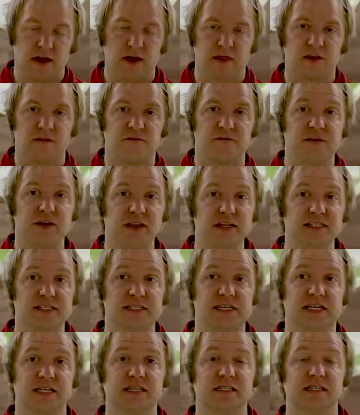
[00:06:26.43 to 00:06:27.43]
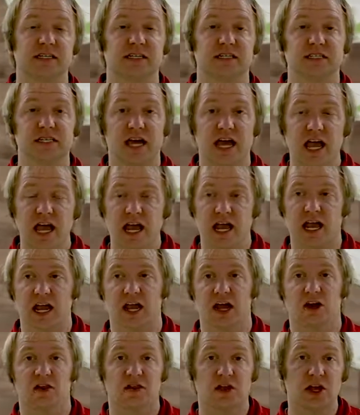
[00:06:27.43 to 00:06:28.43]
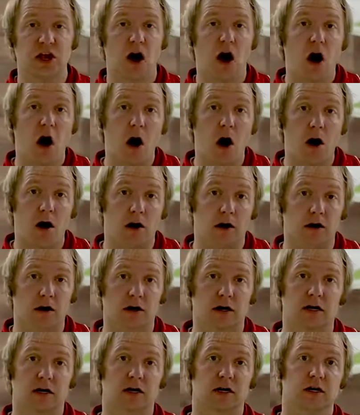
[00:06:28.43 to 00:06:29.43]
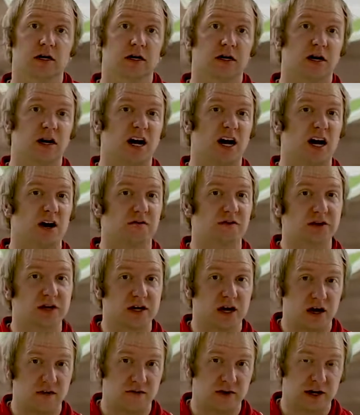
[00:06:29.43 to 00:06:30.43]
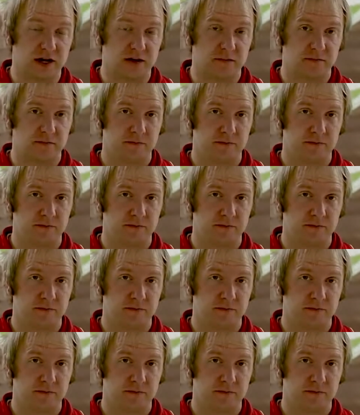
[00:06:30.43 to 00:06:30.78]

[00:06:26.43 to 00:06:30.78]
The Philistines take the Ark of the Covenant.